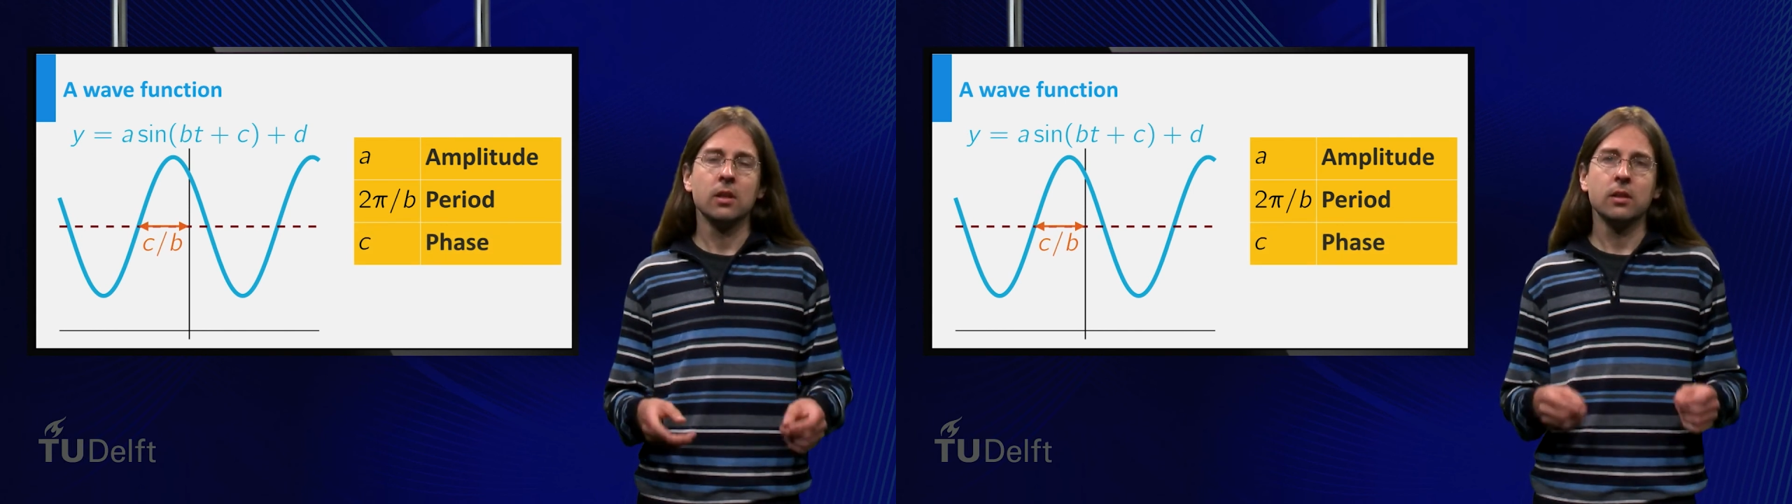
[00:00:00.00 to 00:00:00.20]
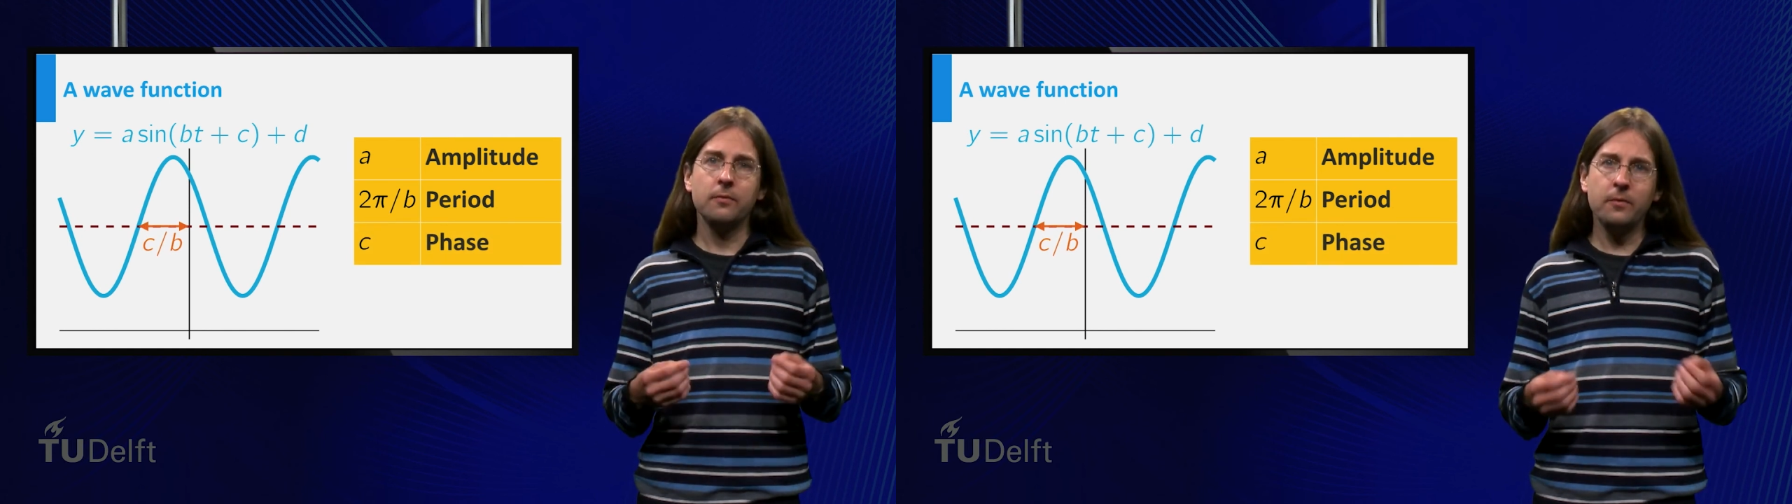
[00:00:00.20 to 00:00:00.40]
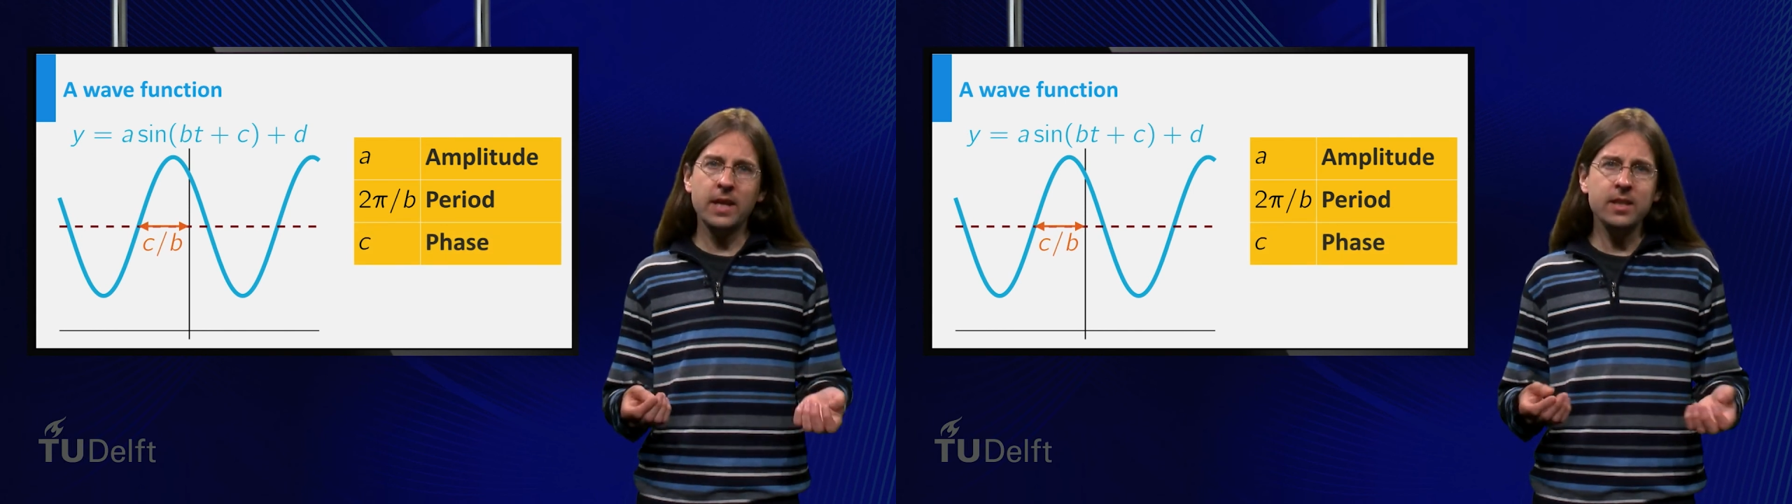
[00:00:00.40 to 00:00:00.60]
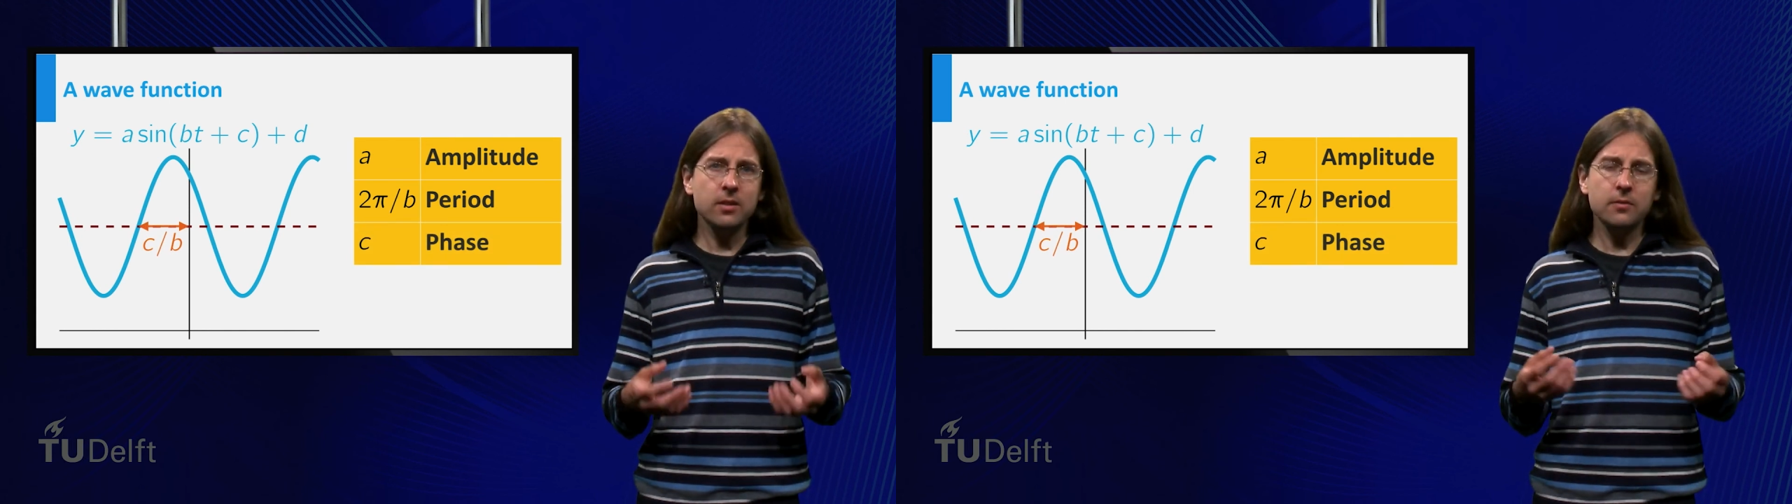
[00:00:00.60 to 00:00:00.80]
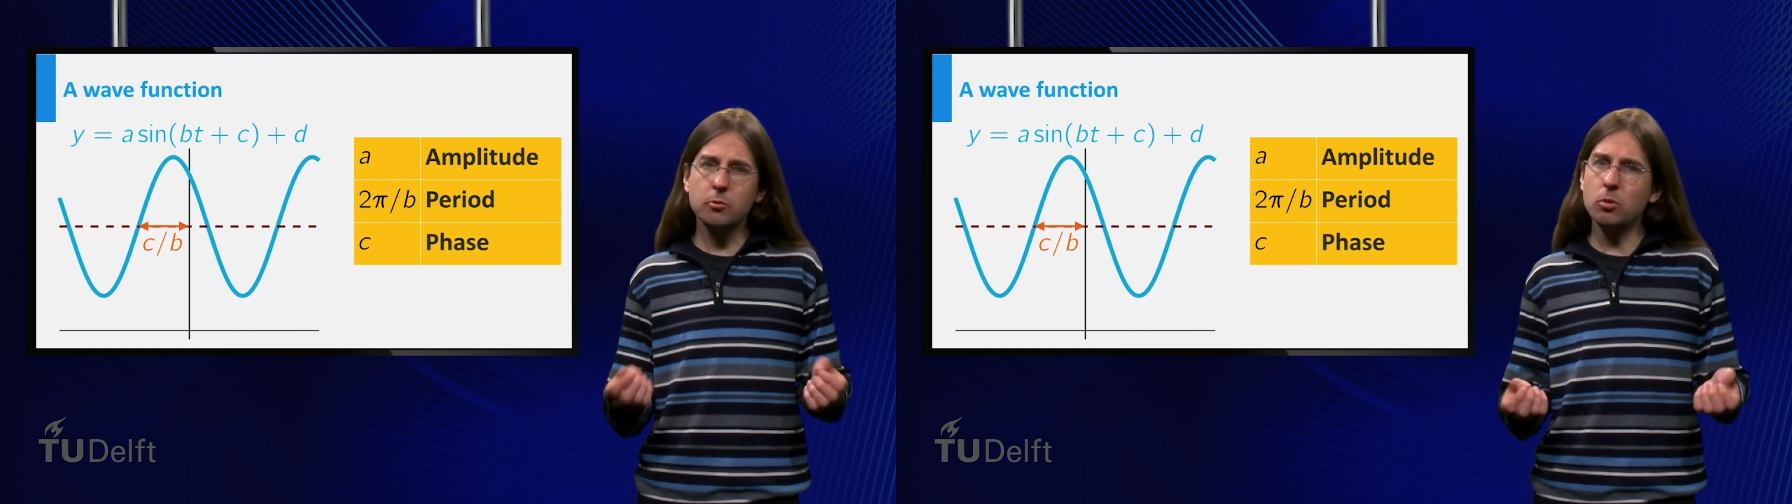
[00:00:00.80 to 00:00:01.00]
The phase
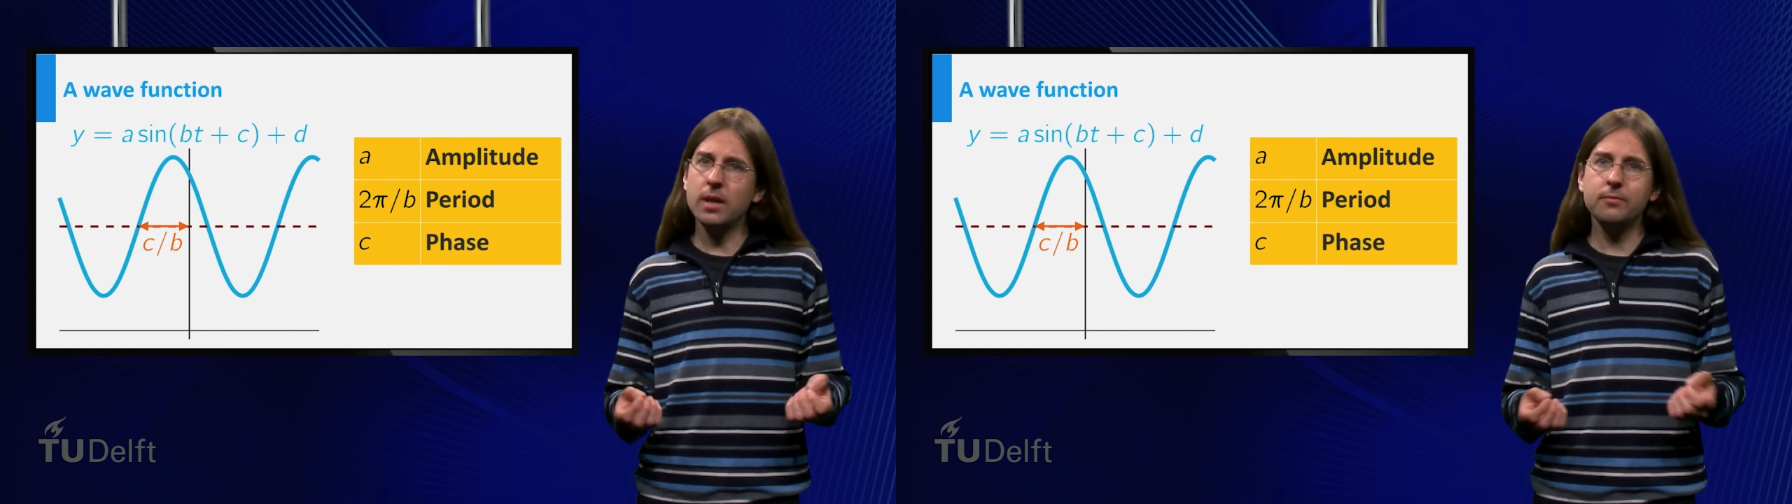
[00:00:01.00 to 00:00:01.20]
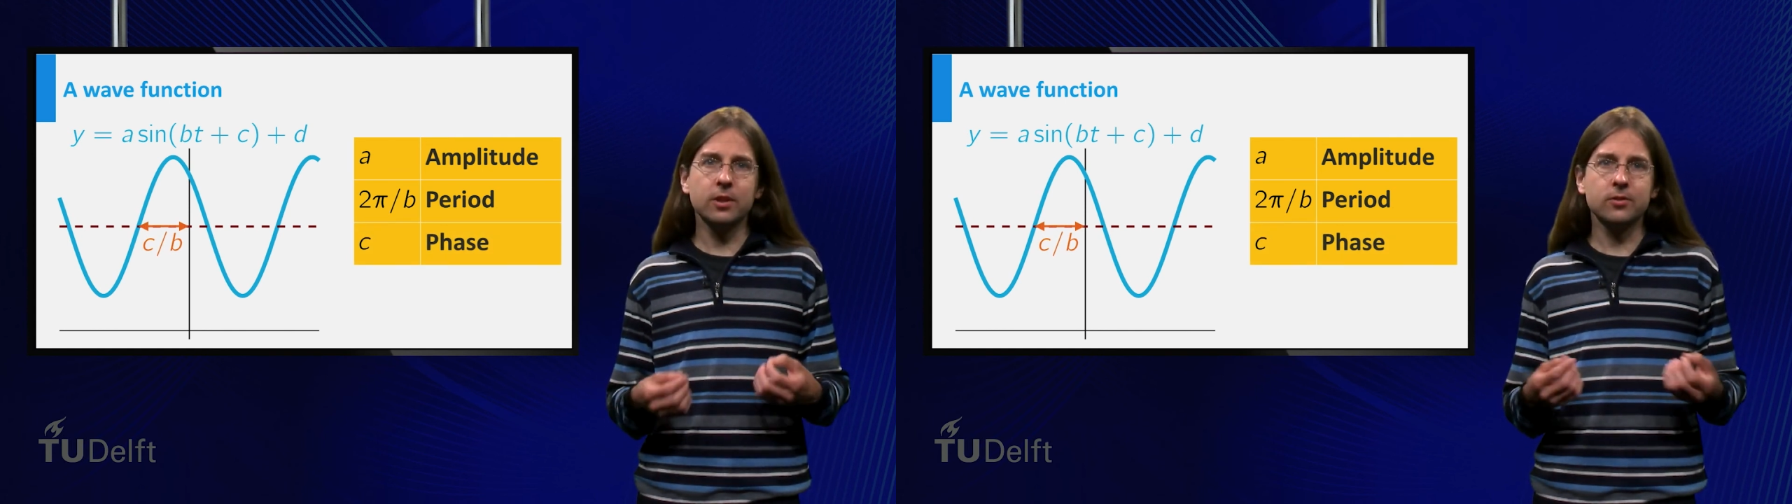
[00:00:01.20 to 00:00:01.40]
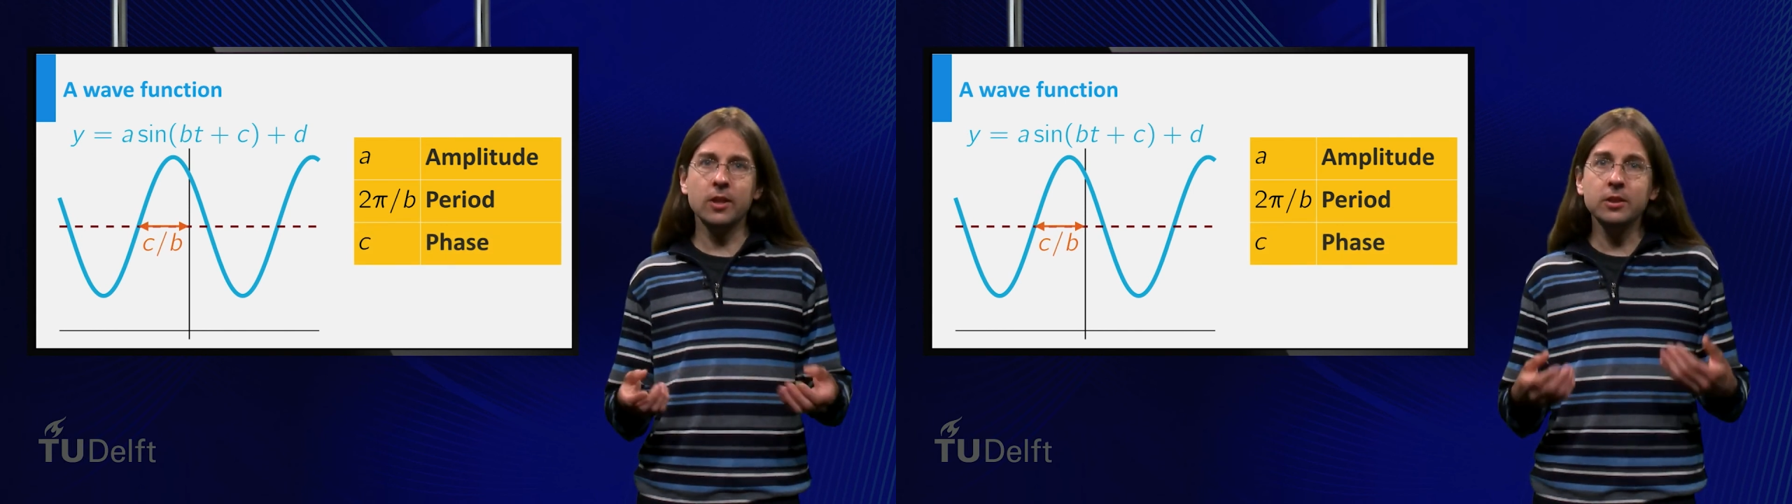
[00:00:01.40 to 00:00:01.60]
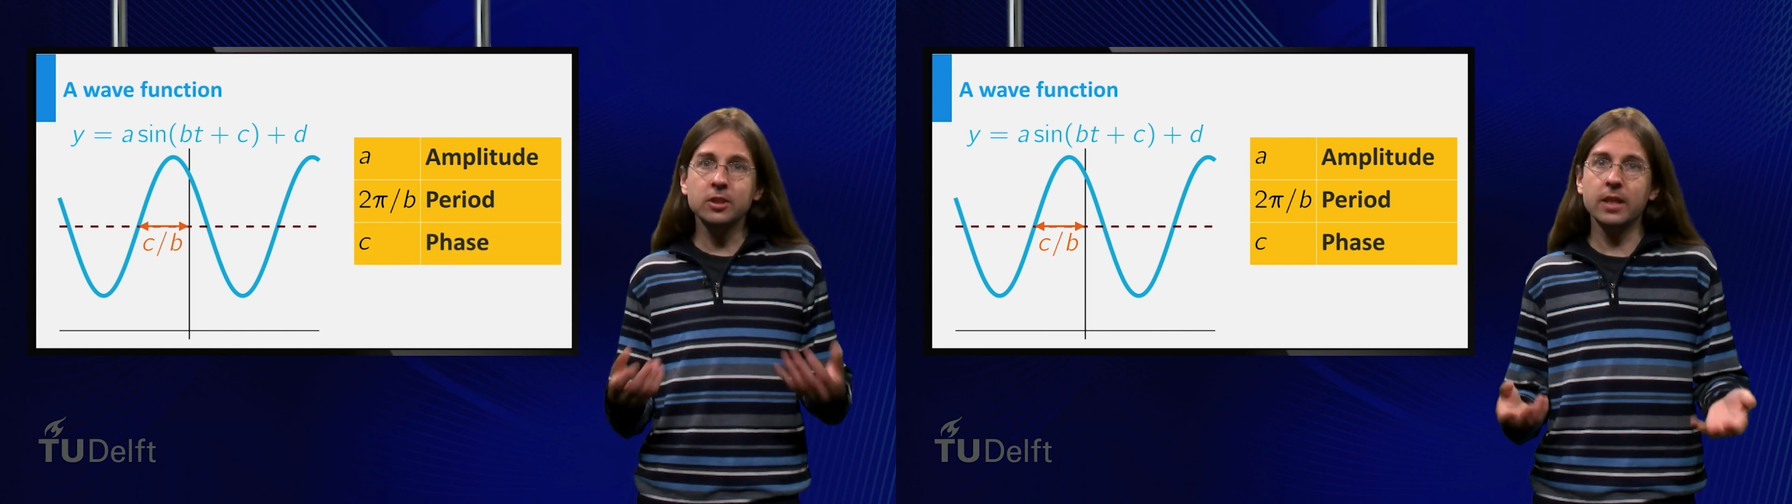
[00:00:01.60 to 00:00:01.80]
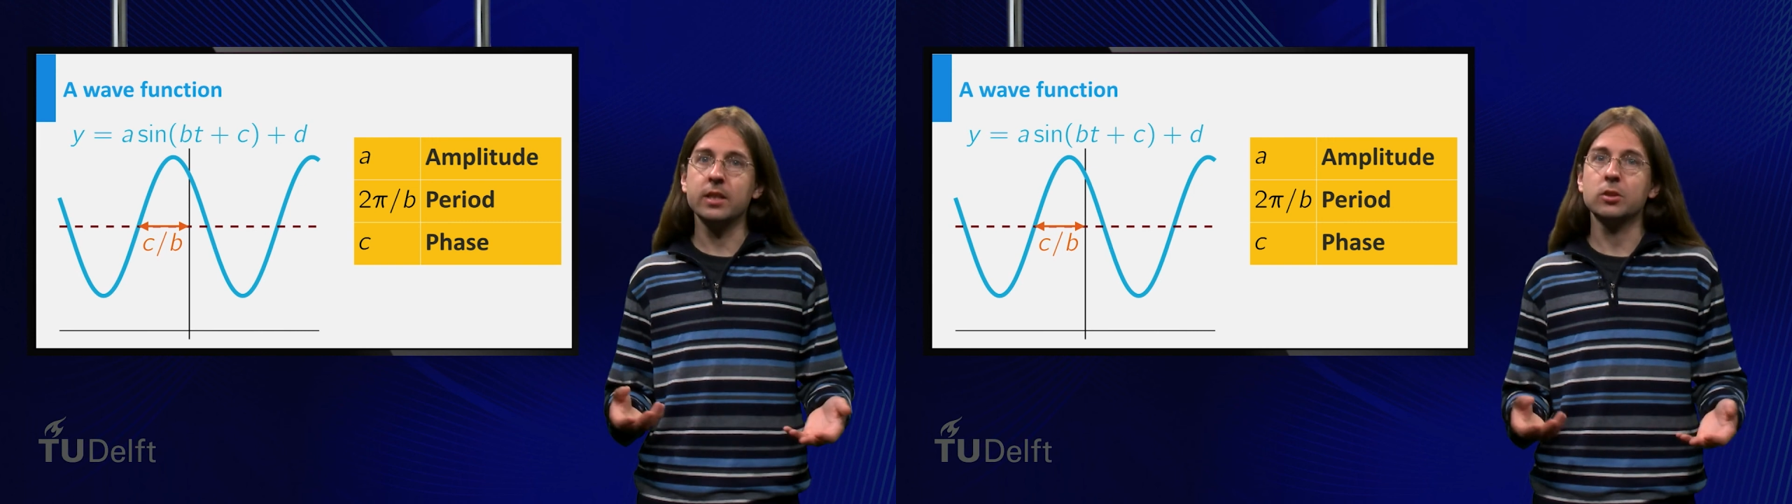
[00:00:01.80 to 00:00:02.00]
of a wave does not
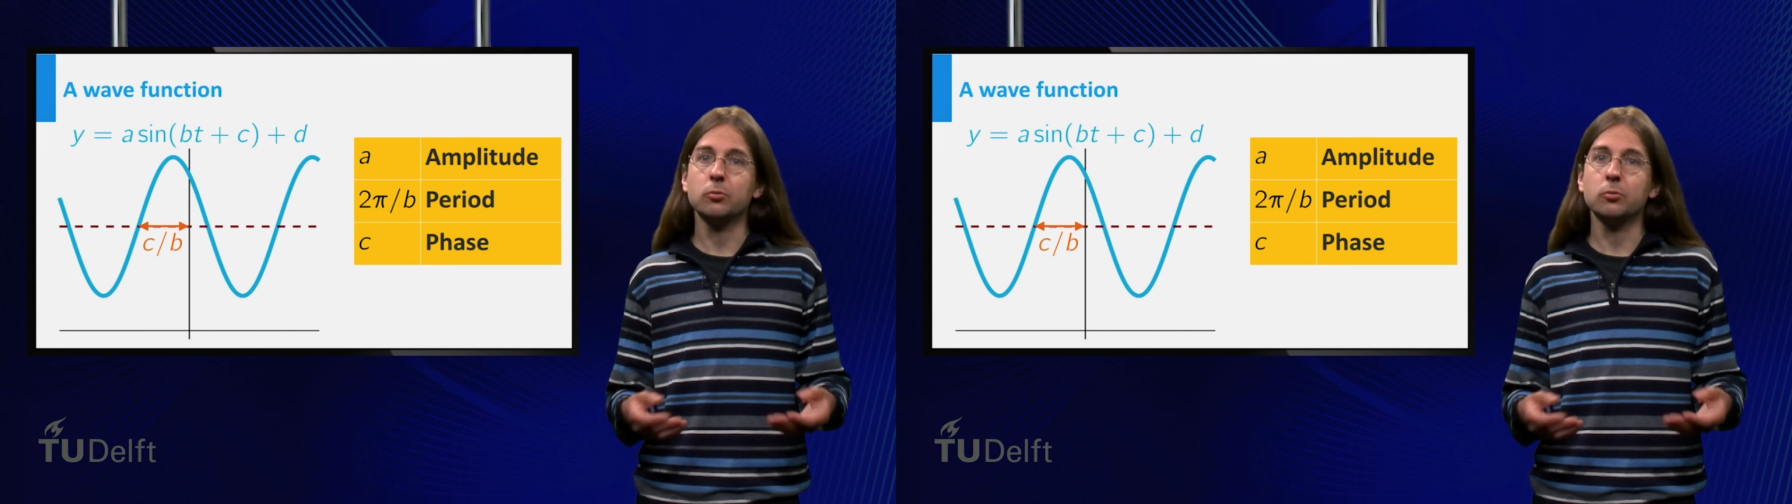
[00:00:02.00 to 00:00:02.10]
change